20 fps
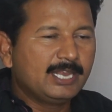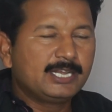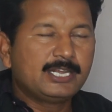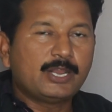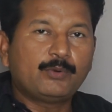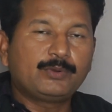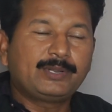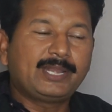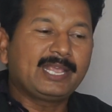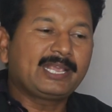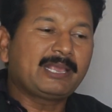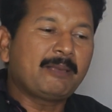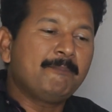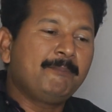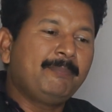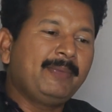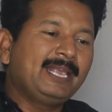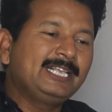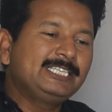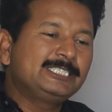Now take a
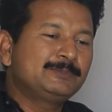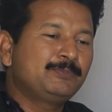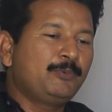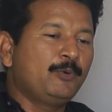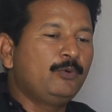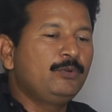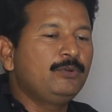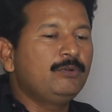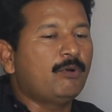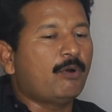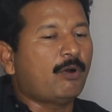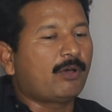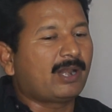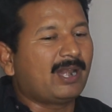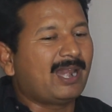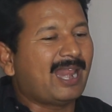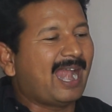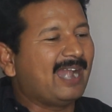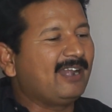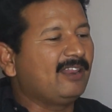big spoon or
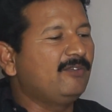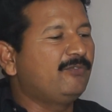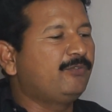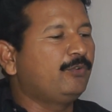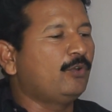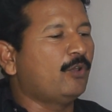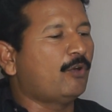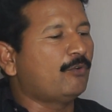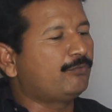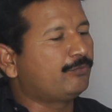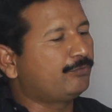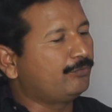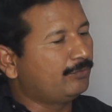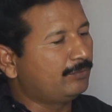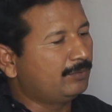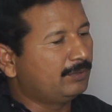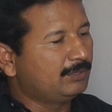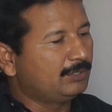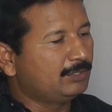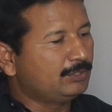a ladle full of
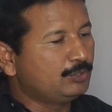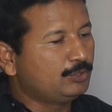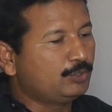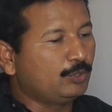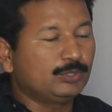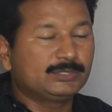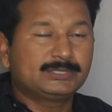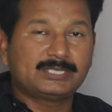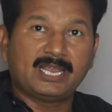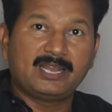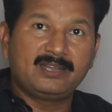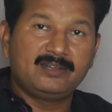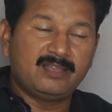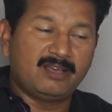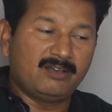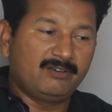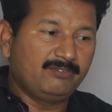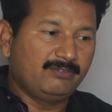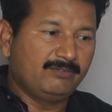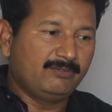dosa
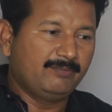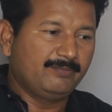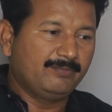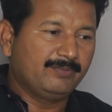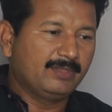dough